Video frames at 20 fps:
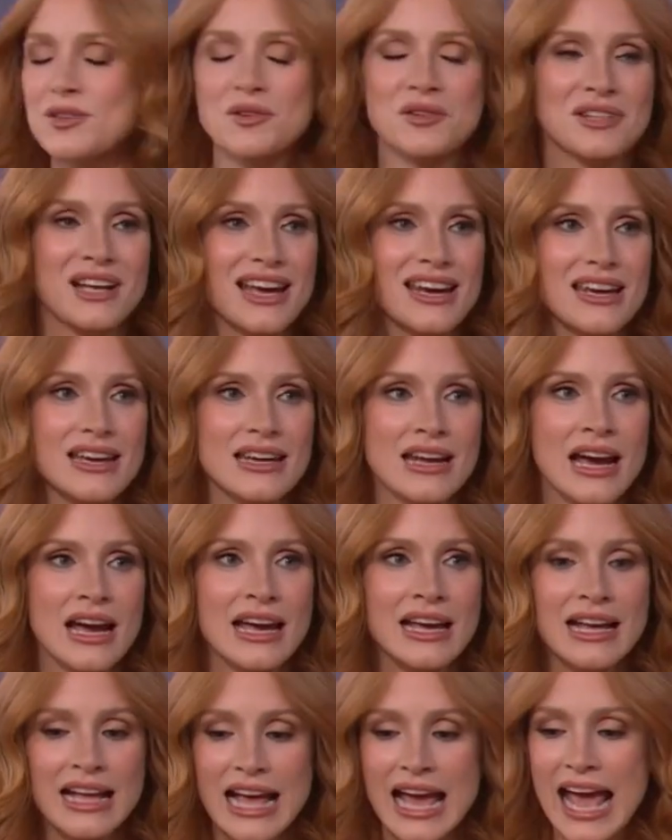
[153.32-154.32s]
school, Eddie and
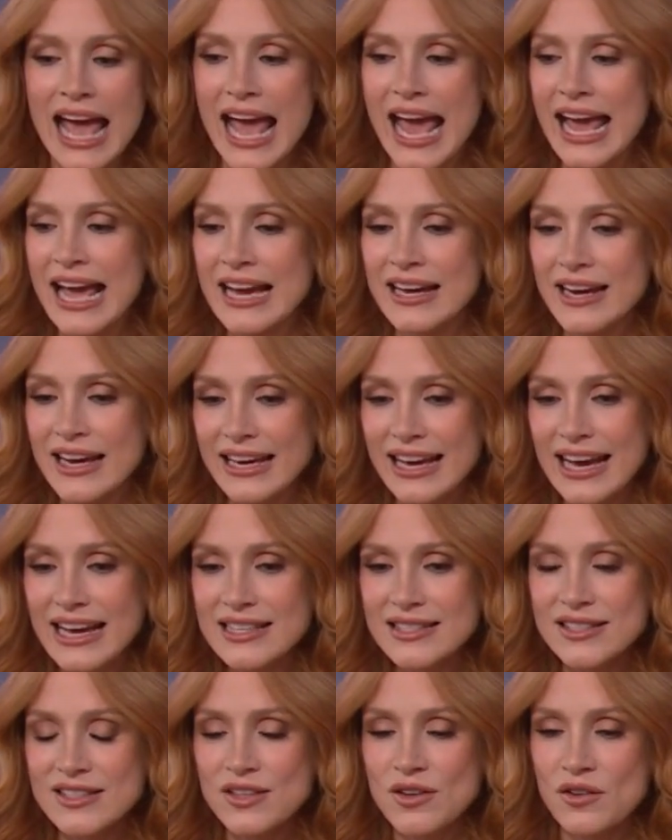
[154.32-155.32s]
I, and I
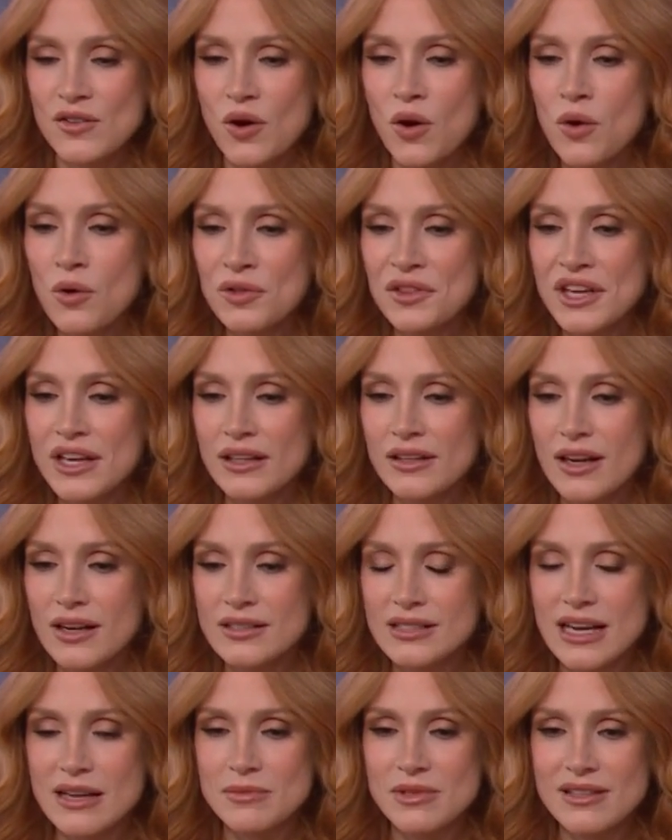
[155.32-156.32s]
guess, you know, the whole thing a lot
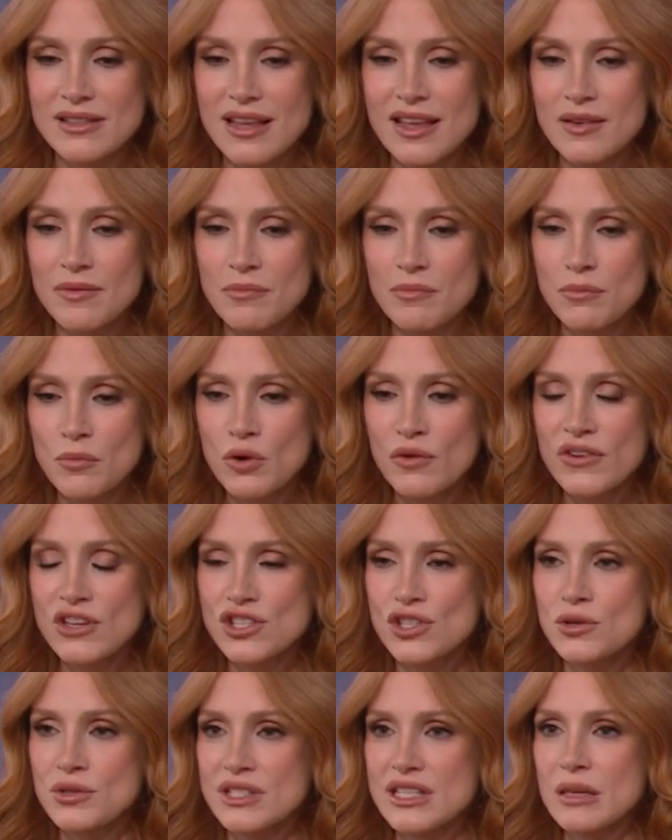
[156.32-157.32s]
of times in, in
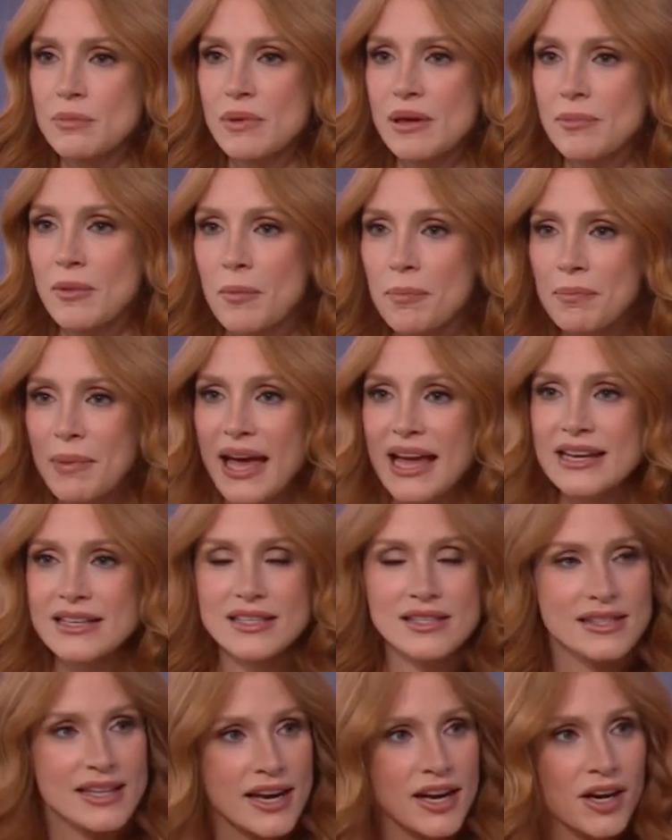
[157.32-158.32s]
movies, you see people
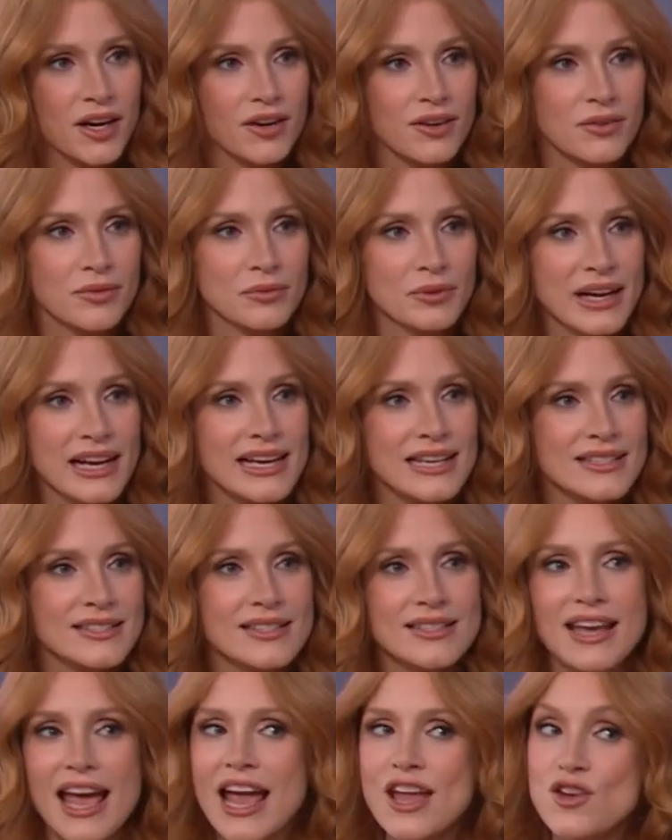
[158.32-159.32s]
bend their
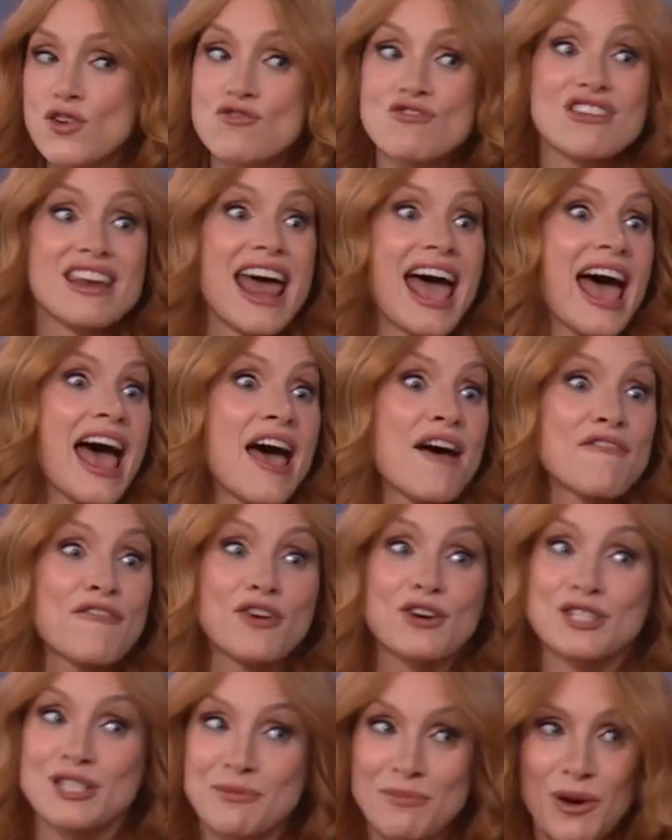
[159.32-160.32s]
wrist. No, you're,
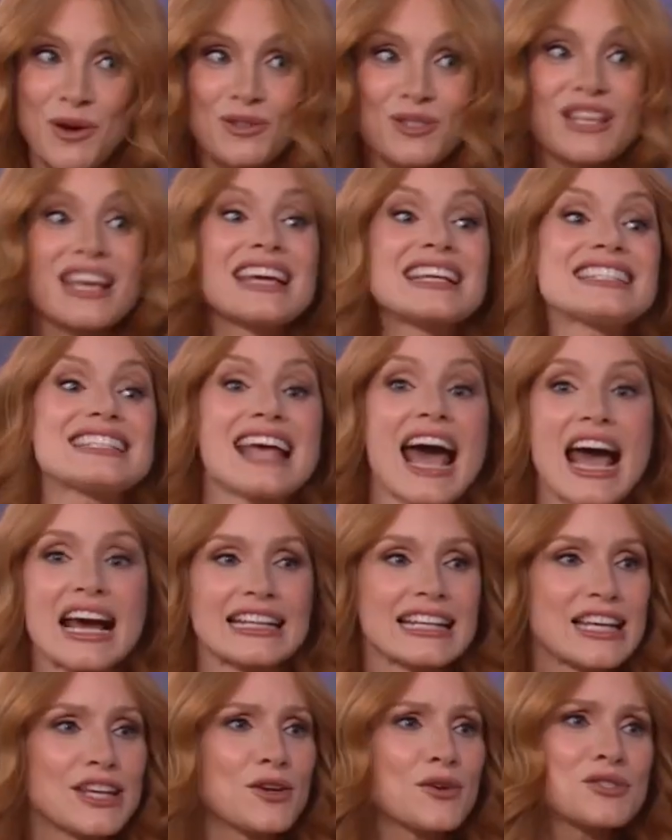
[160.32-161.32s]
you're supposed, supposed, to, yeah.
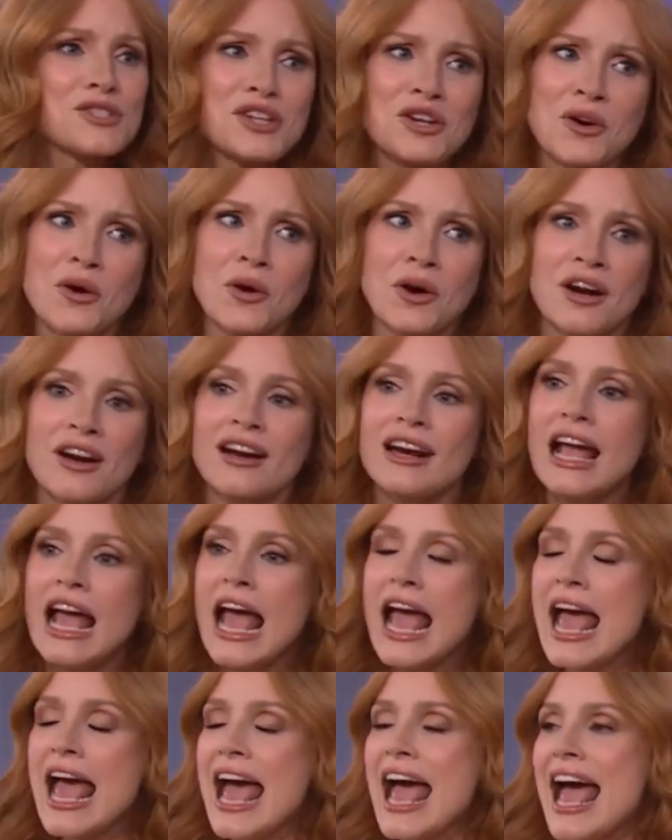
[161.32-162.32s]
Exactly, yeah. use yeah. core.
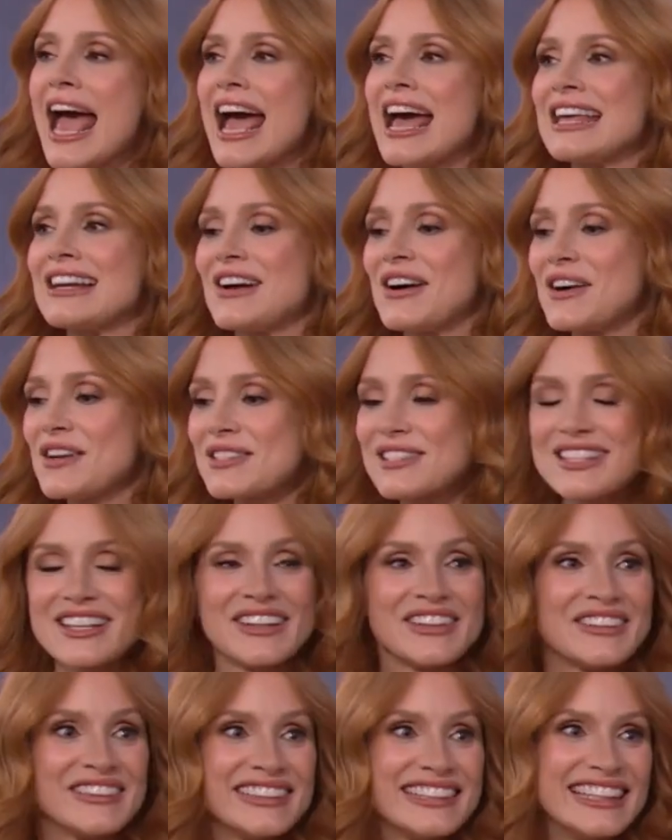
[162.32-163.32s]
Yeah, and which also, I
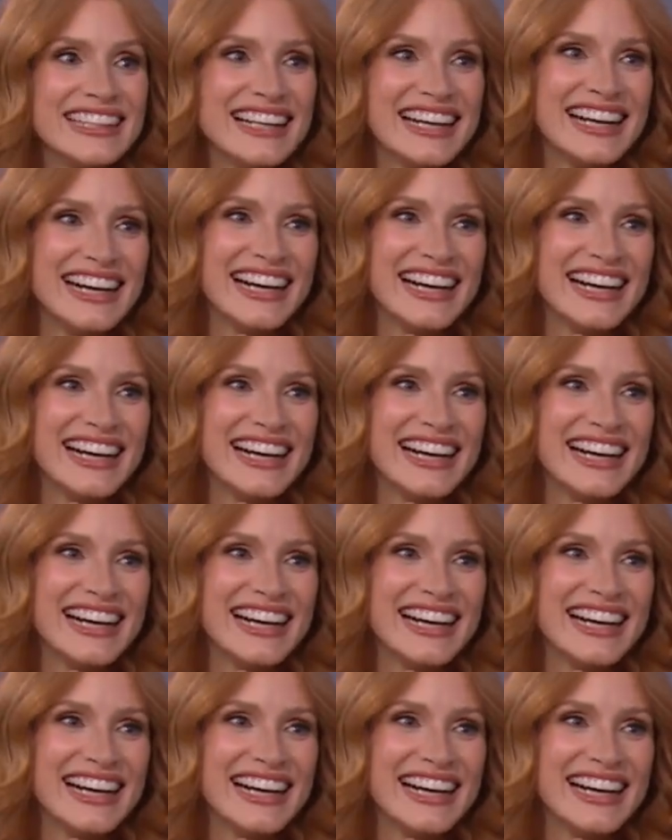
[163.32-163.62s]
have so